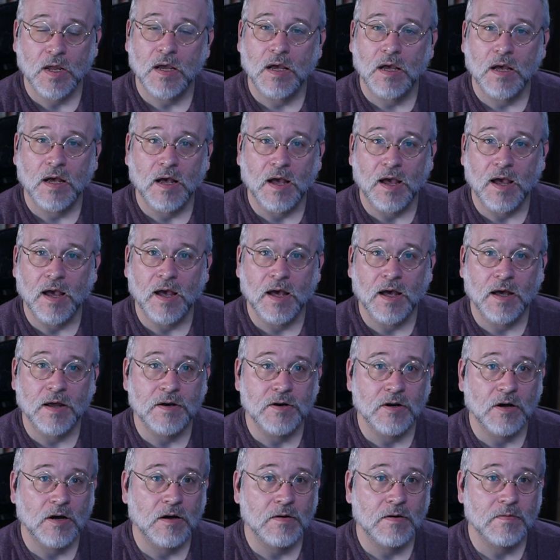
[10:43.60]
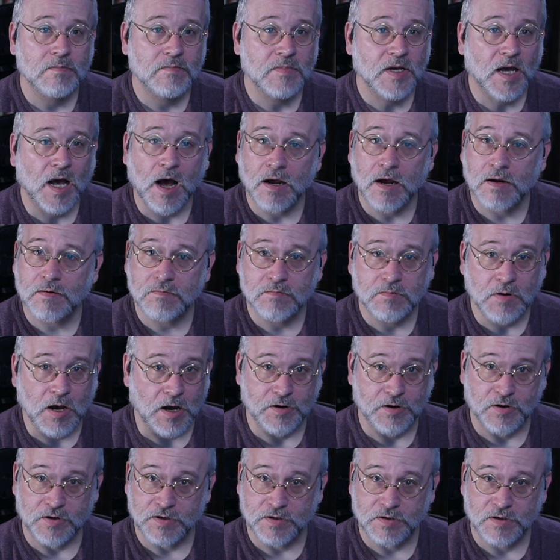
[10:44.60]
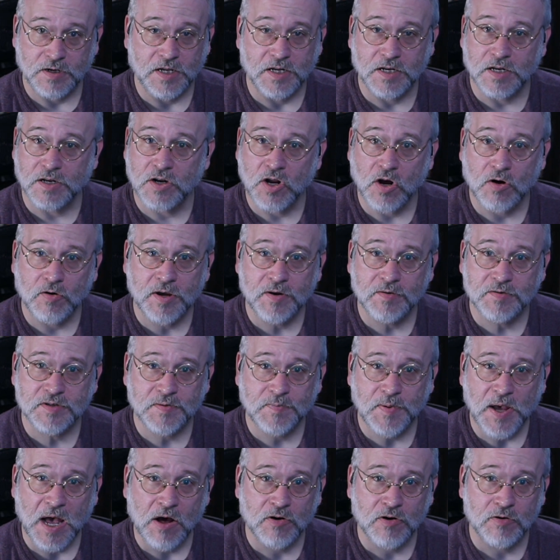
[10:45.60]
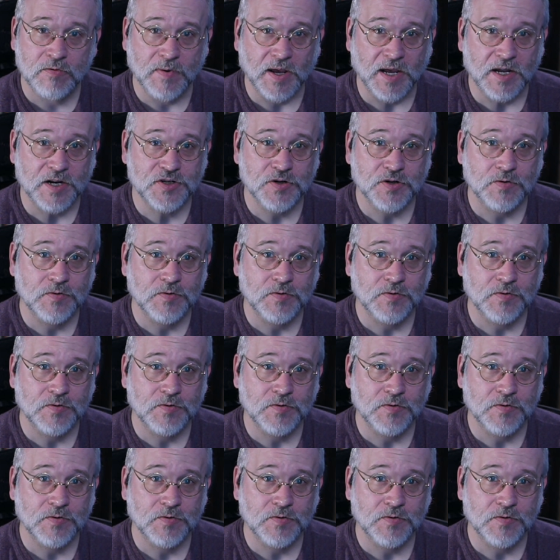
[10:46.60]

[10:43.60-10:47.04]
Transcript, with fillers: and um, I, I didn't. He didn't know he was a powder mage.